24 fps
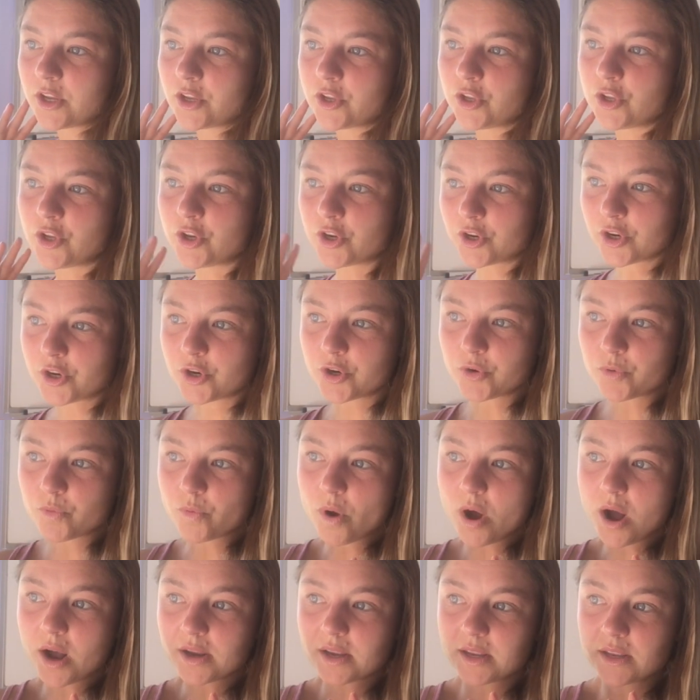you're
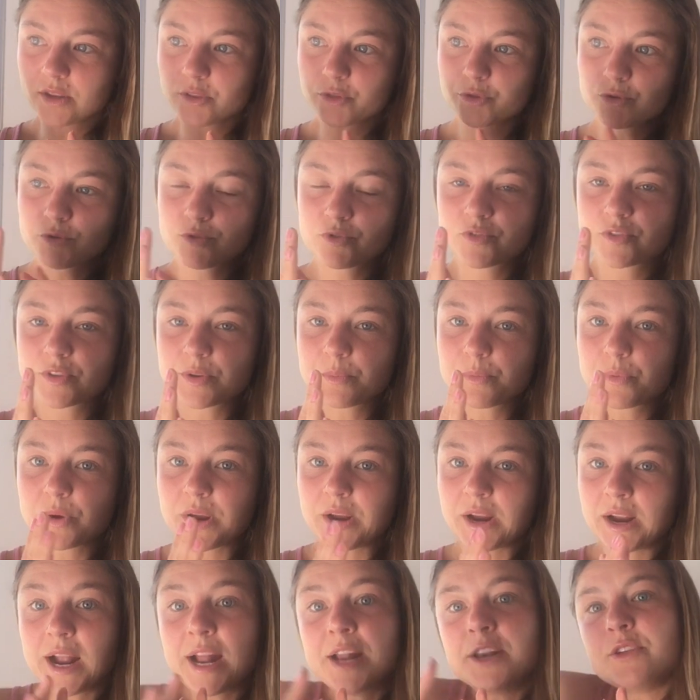walking through
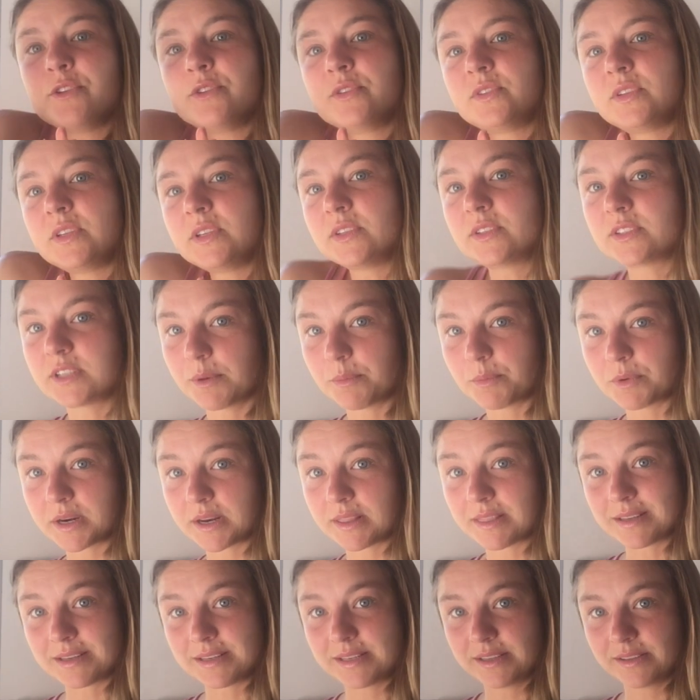somewhere and you see someone
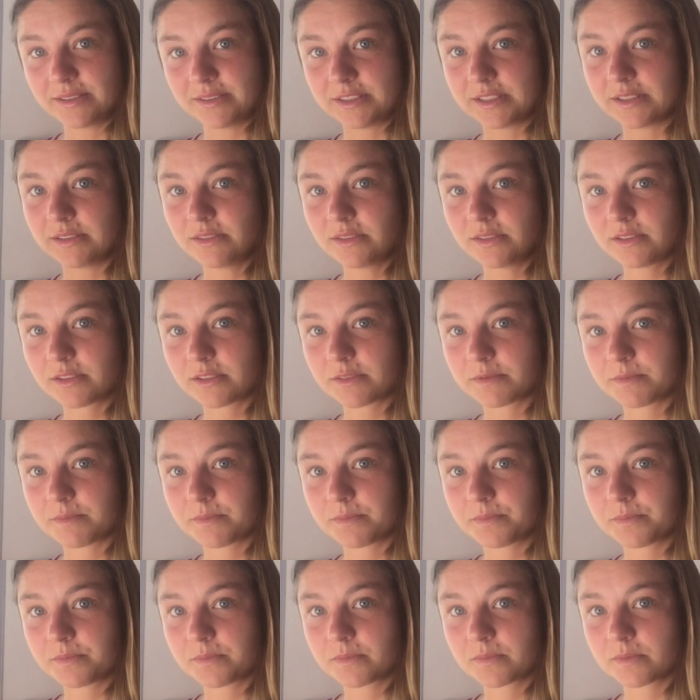in the distance.
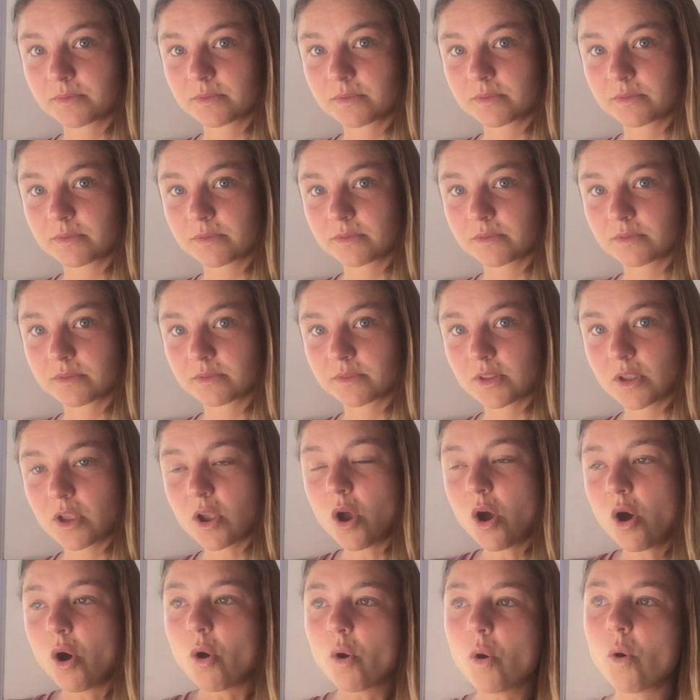
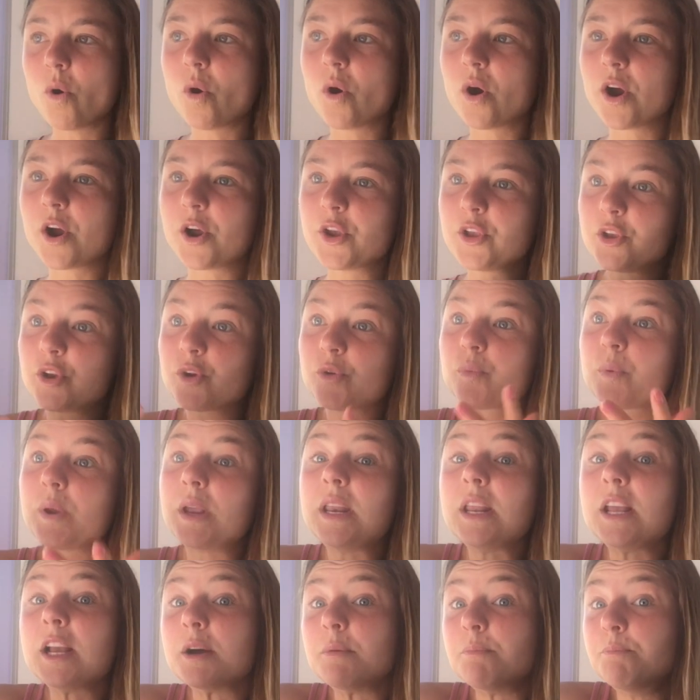Or you're
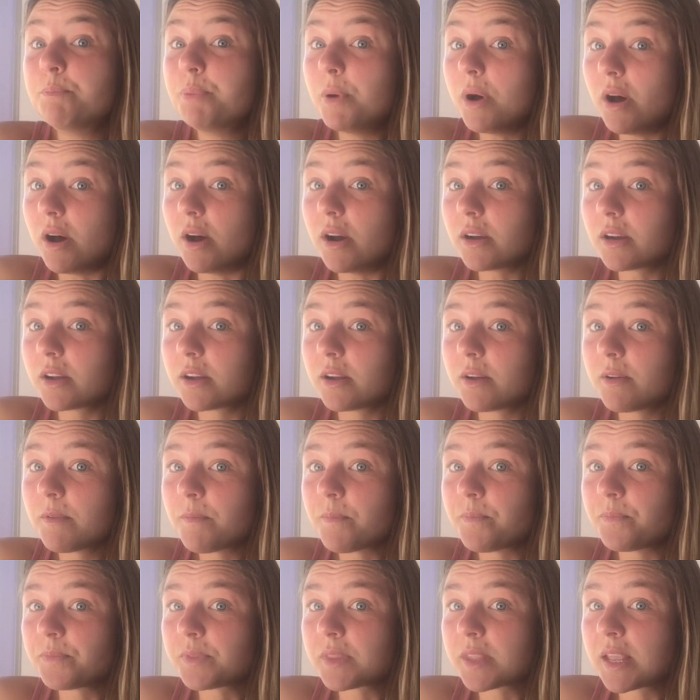reading a book
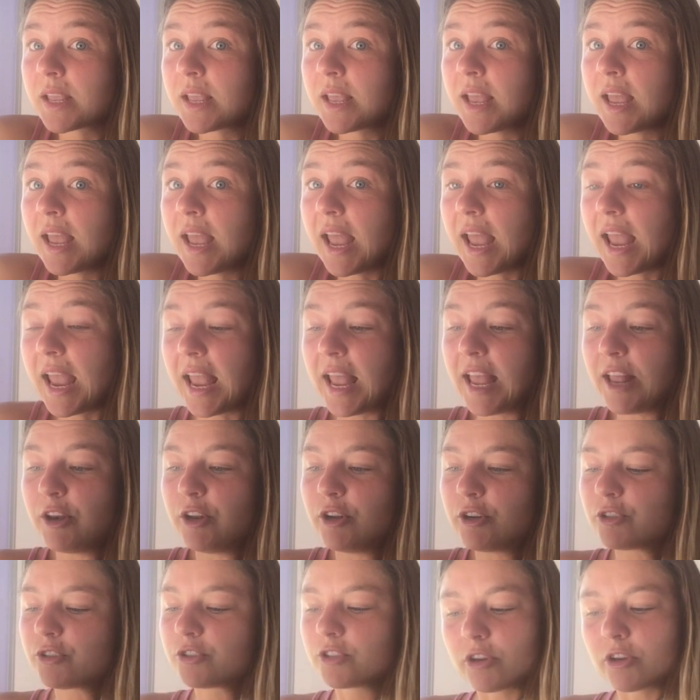and
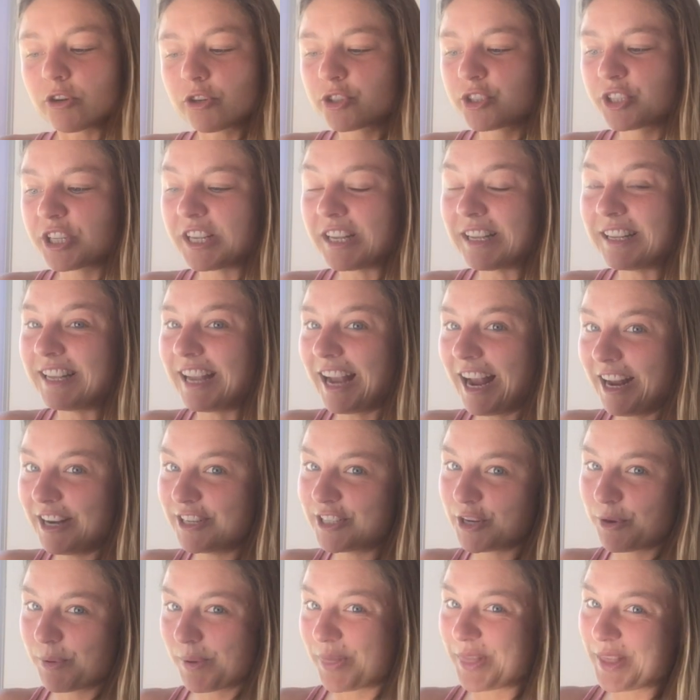you're socially
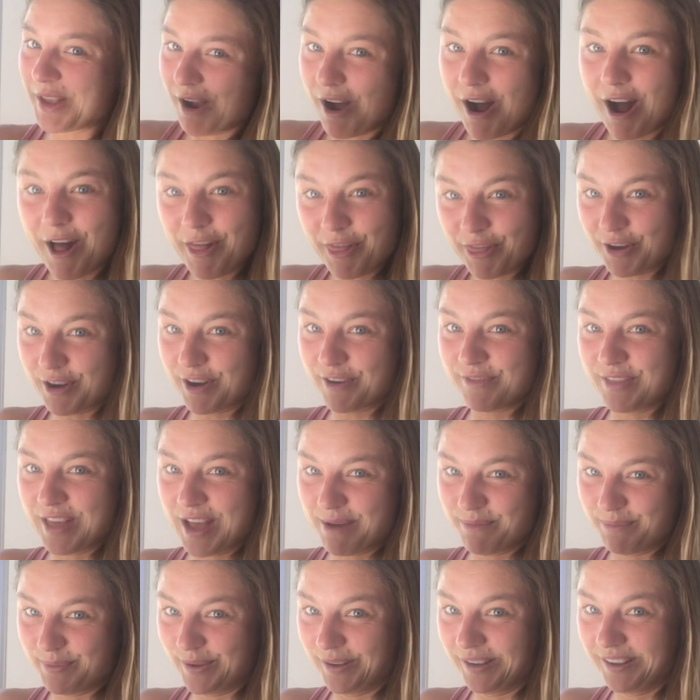engaging with the author of
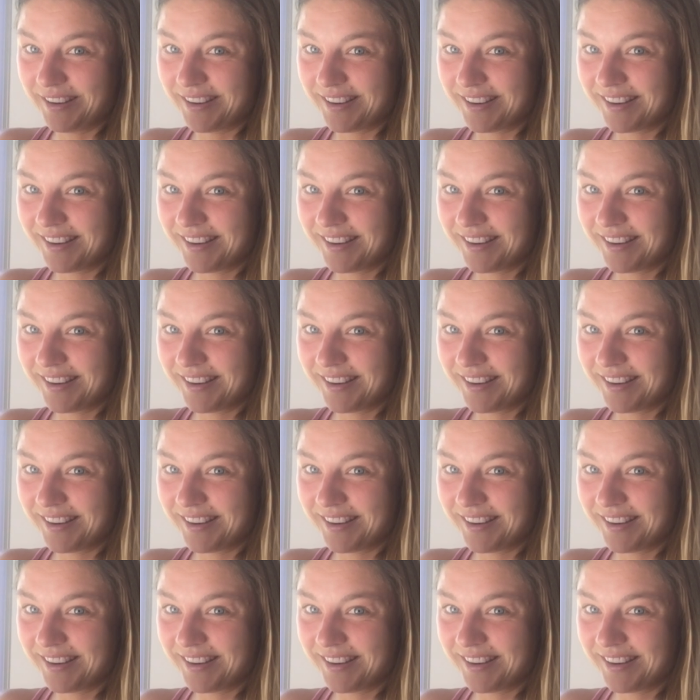that book